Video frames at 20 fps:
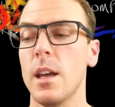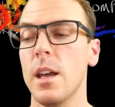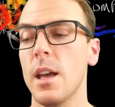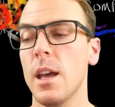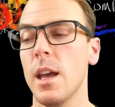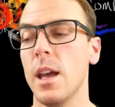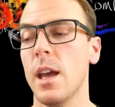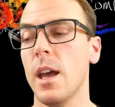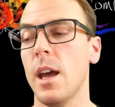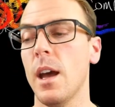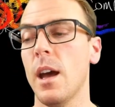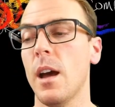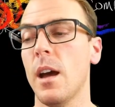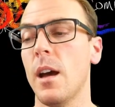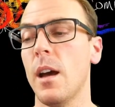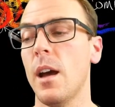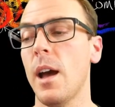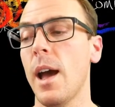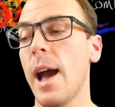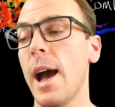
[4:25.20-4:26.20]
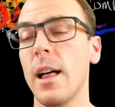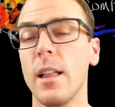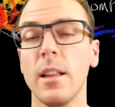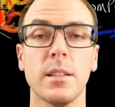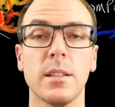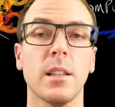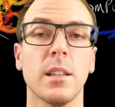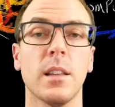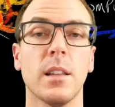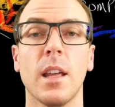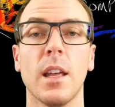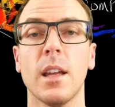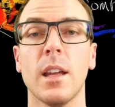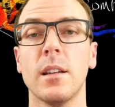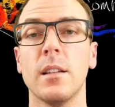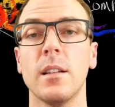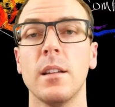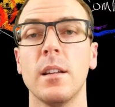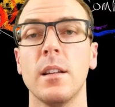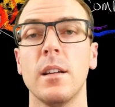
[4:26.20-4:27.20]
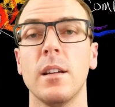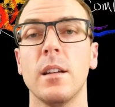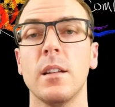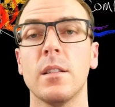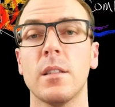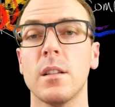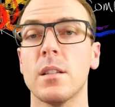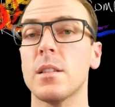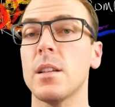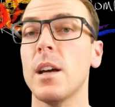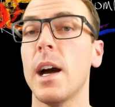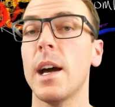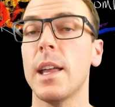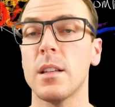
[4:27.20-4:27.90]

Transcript: Alice can then decide